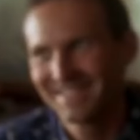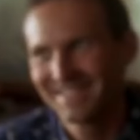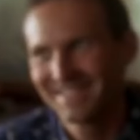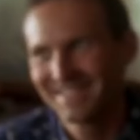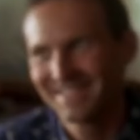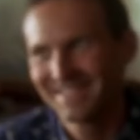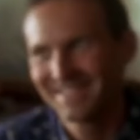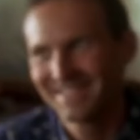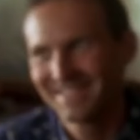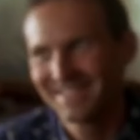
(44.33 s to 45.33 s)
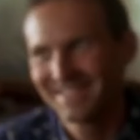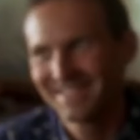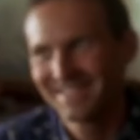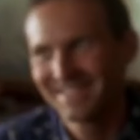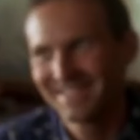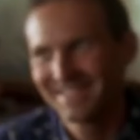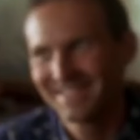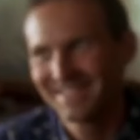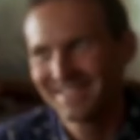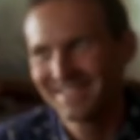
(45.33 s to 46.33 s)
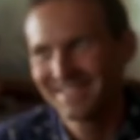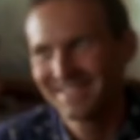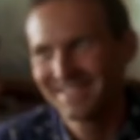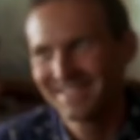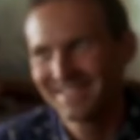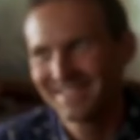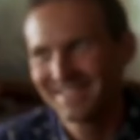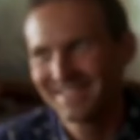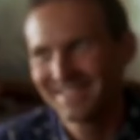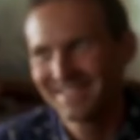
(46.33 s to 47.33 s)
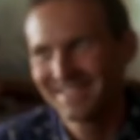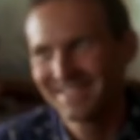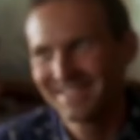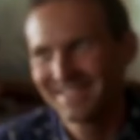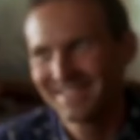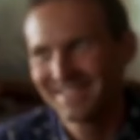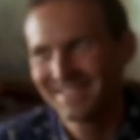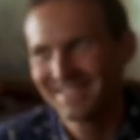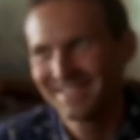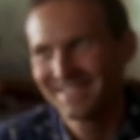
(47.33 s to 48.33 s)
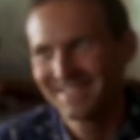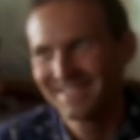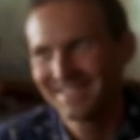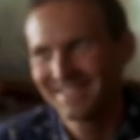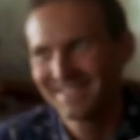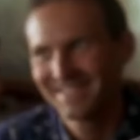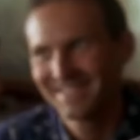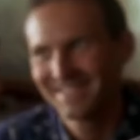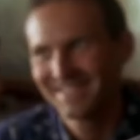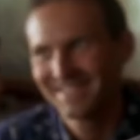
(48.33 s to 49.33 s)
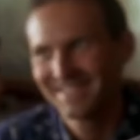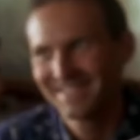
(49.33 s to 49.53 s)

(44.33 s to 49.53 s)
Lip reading: (silent)